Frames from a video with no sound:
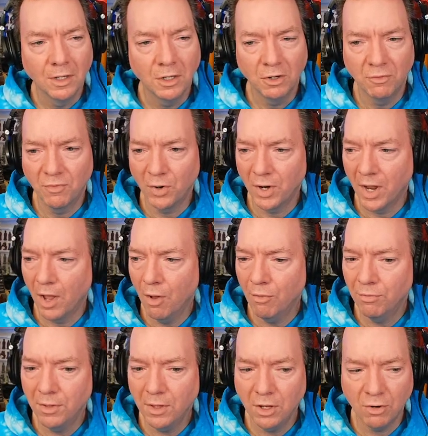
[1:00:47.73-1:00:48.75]
You're very
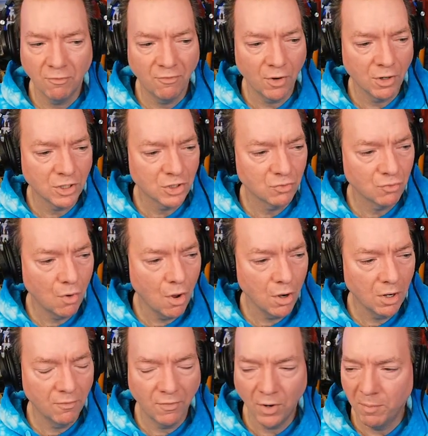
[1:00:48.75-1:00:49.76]
healthy, you're very
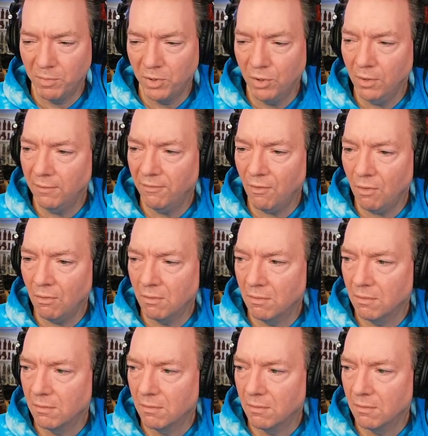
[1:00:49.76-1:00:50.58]
strong, you're very beautiful.